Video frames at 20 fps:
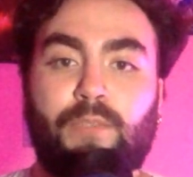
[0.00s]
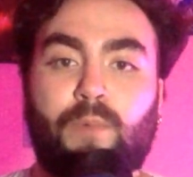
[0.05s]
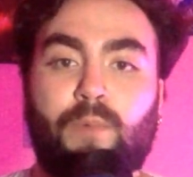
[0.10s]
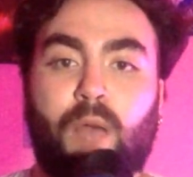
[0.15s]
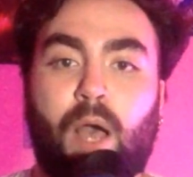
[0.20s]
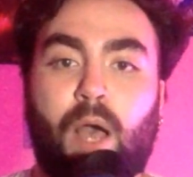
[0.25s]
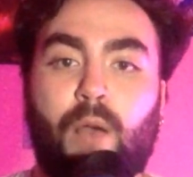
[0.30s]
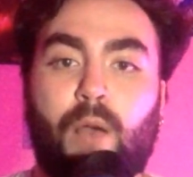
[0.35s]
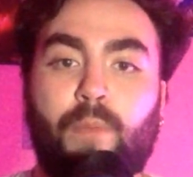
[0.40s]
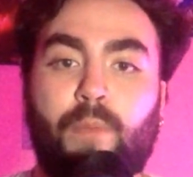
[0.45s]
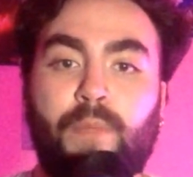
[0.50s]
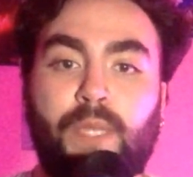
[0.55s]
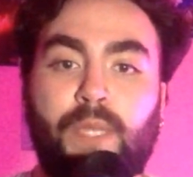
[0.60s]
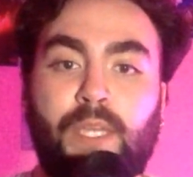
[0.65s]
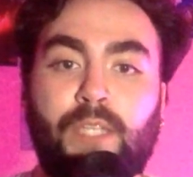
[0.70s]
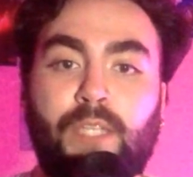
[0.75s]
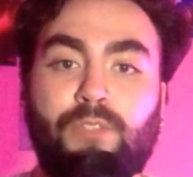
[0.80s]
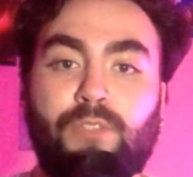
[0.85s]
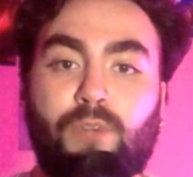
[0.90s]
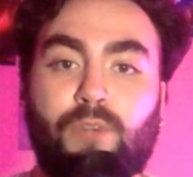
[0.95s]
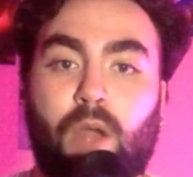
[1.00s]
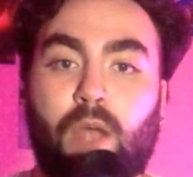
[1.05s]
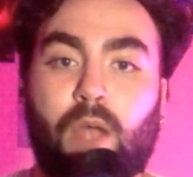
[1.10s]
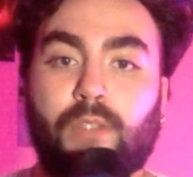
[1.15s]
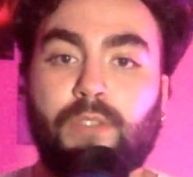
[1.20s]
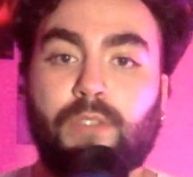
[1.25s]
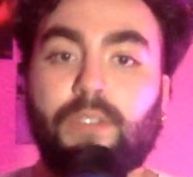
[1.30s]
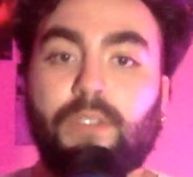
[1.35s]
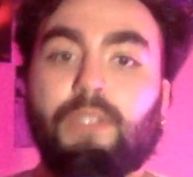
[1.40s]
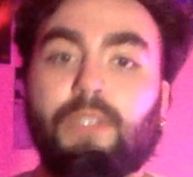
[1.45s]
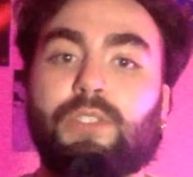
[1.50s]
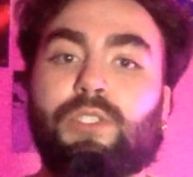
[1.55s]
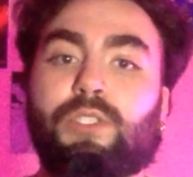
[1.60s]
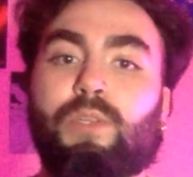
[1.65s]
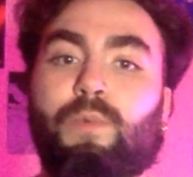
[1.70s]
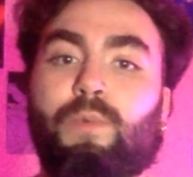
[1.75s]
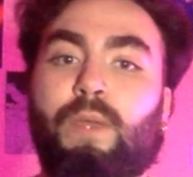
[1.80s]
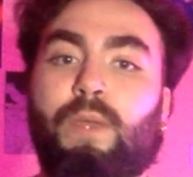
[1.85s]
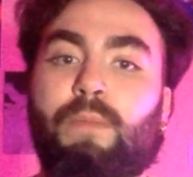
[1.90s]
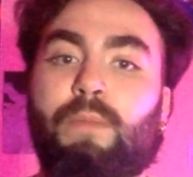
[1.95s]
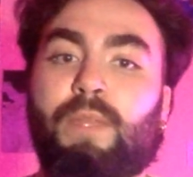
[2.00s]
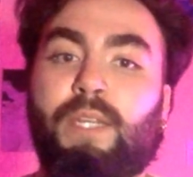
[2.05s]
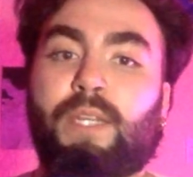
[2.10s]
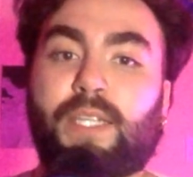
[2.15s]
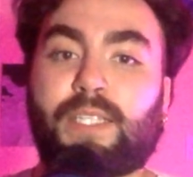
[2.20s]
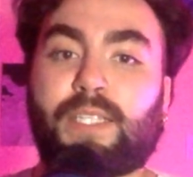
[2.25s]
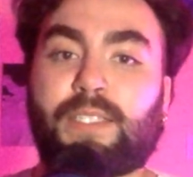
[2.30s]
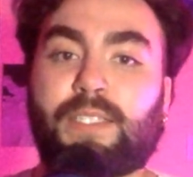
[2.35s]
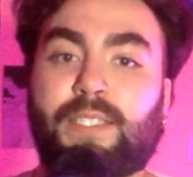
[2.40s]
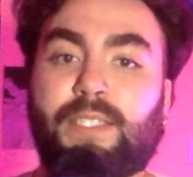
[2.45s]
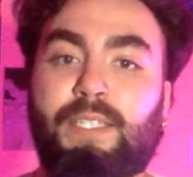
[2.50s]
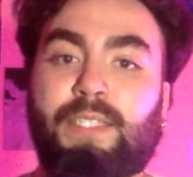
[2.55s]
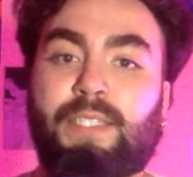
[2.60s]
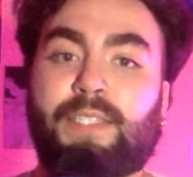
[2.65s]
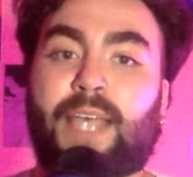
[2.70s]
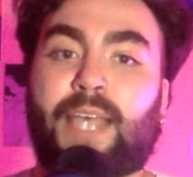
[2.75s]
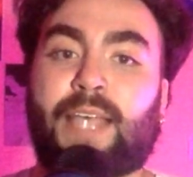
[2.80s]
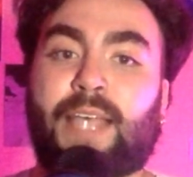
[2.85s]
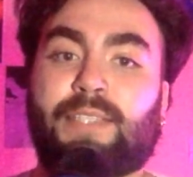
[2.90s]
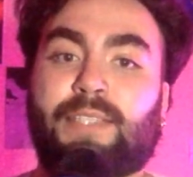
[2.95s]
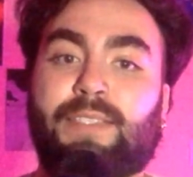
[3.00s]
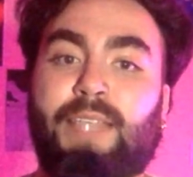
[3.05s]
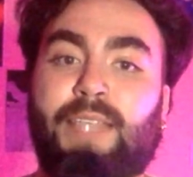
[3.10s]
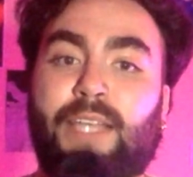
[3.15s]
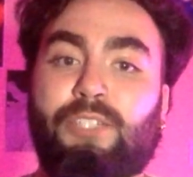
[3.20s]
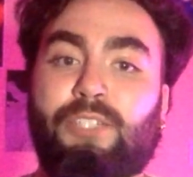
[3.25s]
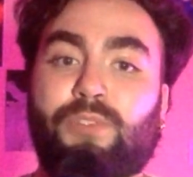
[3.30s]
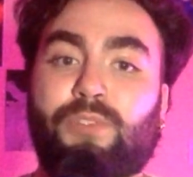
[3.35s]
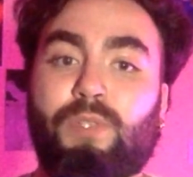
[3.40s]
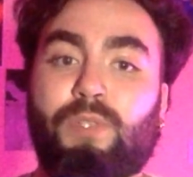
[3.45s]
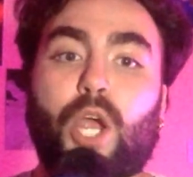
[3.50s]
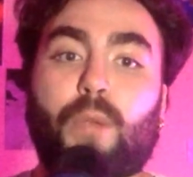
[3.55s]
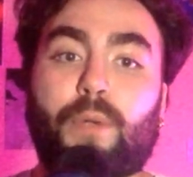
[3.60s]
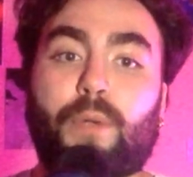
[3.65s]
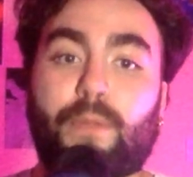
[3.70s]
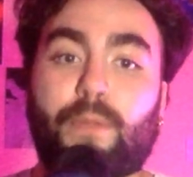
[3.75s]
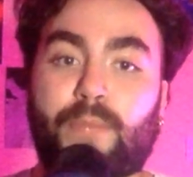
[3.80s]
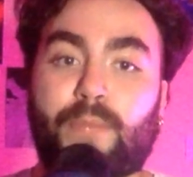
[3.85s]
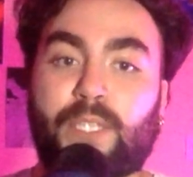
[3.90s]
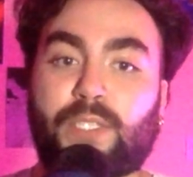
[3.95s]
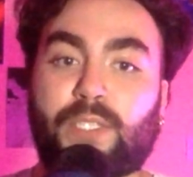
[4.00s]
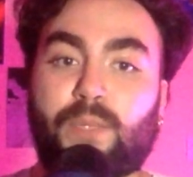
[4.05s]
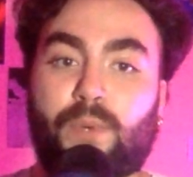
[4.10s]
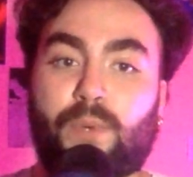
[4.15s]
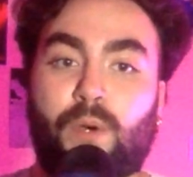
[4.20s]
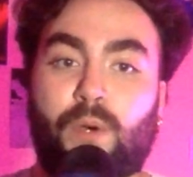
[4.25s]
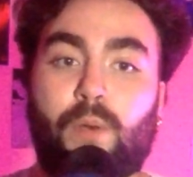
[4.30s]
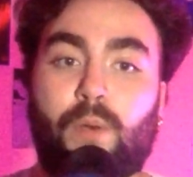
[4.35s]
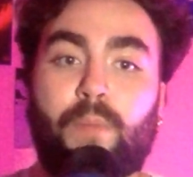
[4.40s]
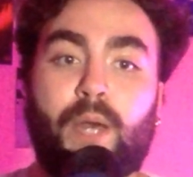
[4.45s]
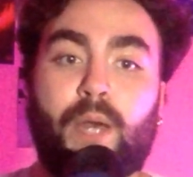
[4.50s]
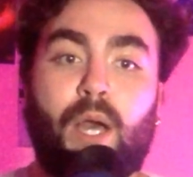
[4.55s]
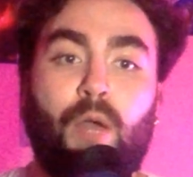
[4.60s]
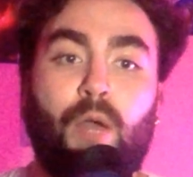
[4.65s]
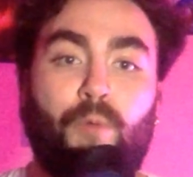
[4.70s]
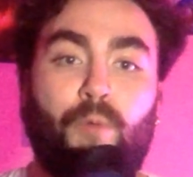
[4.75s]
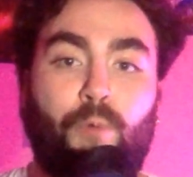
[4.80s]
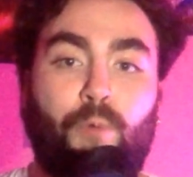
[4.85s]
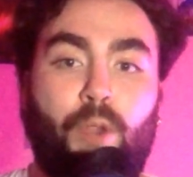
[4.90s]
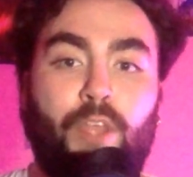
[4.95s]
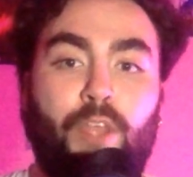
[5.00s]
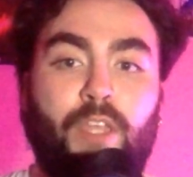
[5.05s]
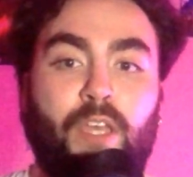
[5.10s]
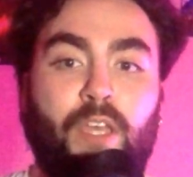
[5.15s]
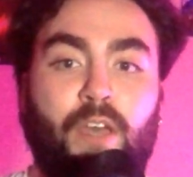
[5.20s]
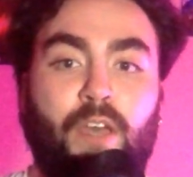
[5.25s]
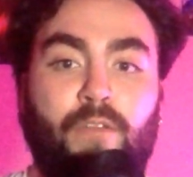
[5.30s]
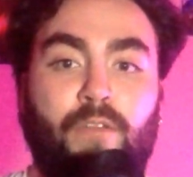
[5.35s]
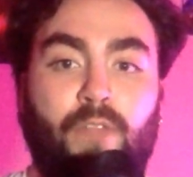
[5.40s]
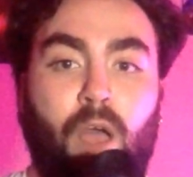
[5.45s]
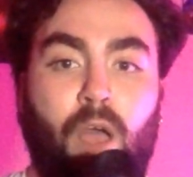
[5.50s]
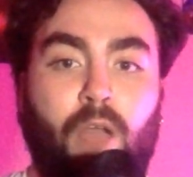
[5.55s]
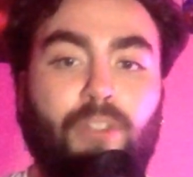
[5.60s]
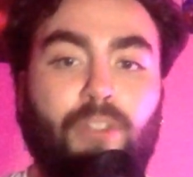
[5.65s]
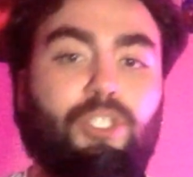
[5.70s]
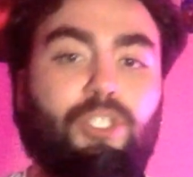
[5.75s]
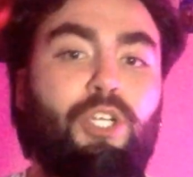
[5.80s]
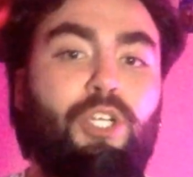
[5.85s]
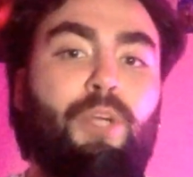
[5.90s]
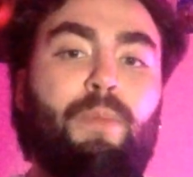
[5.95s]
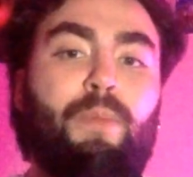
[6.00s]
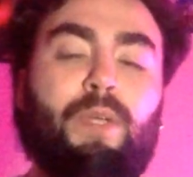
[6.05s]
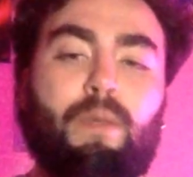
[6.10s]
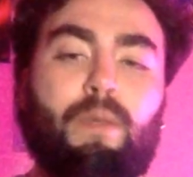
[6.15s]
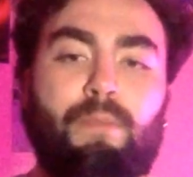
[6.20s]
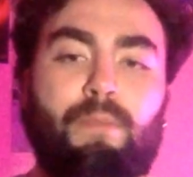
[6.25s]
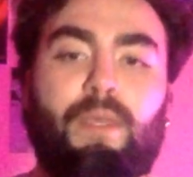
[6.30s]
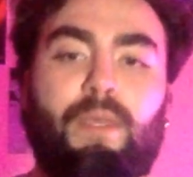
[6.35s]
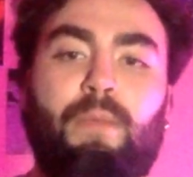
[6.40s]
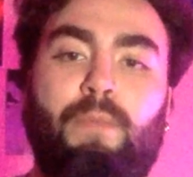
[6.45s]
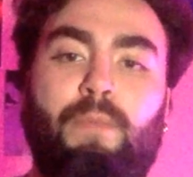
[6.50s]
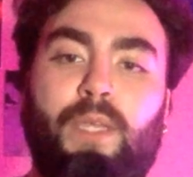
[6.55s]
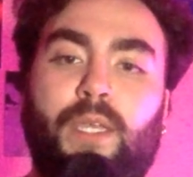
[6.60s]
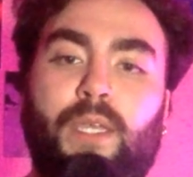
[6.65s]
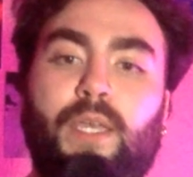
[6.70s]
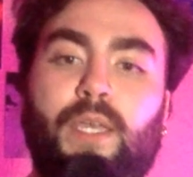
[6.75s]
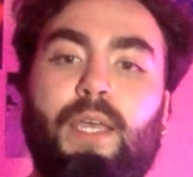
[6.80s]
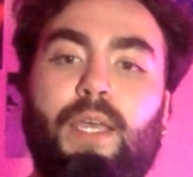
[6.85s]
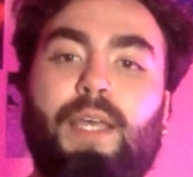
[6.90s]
while being drawn to women he sees as sexually permissible but unworthy of long-term commitment.